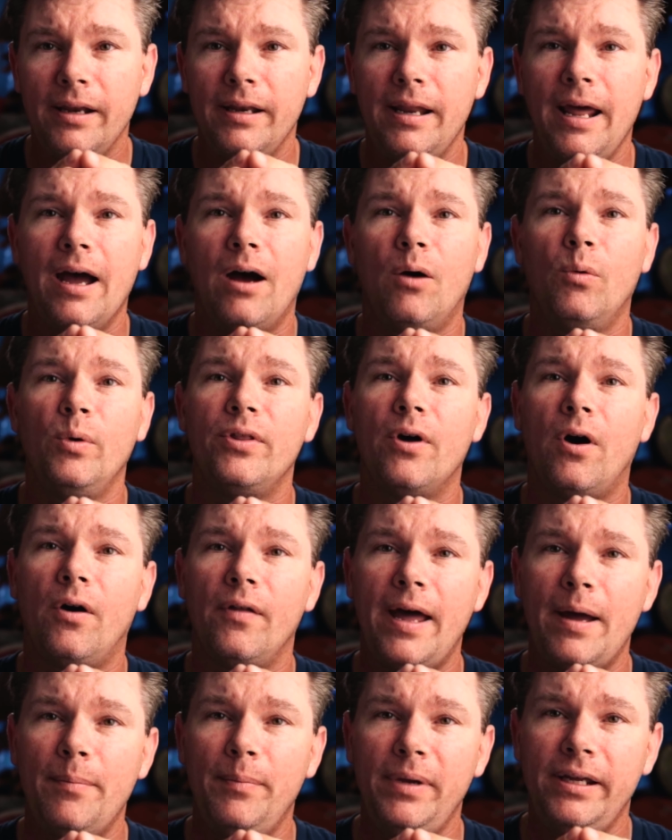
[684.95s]
Now, with all
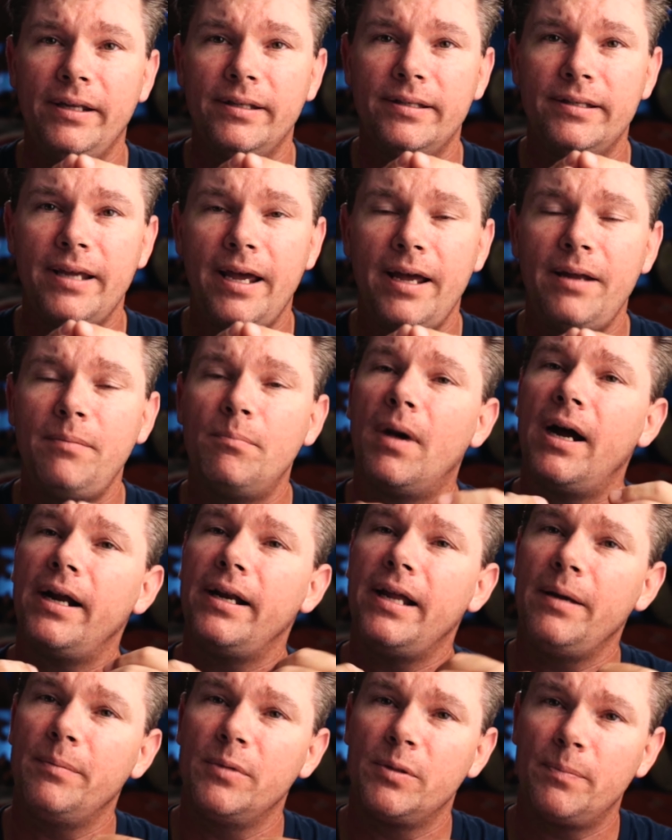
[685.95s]
that being said, my
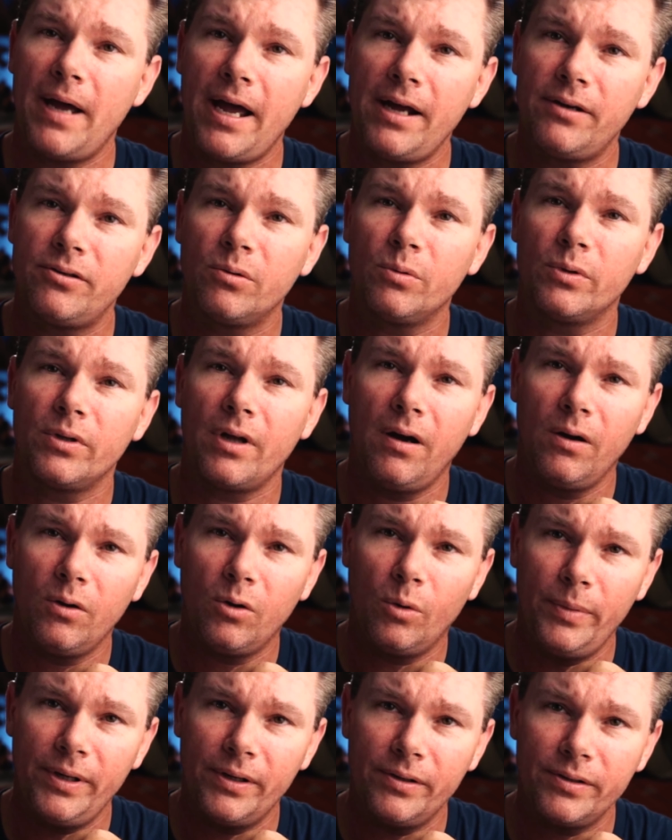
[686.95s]
name is Patrick with
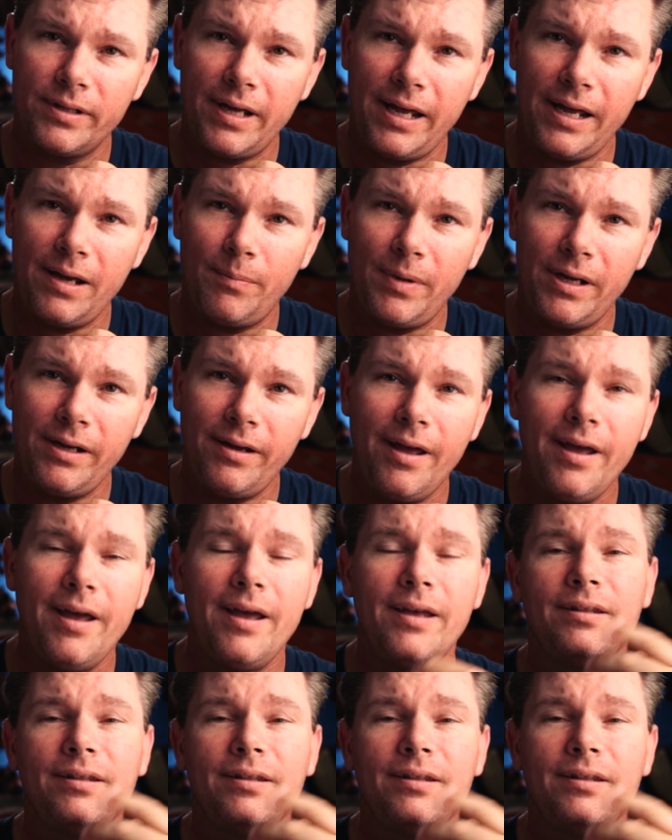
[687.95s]
Uncle Bill's Camping.